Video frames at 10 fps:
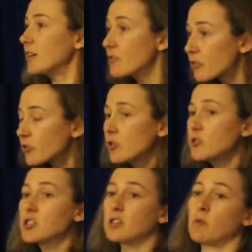
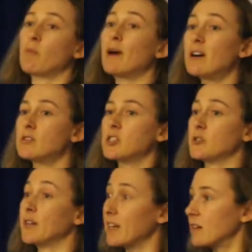Enthuse them about
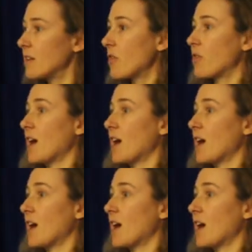doing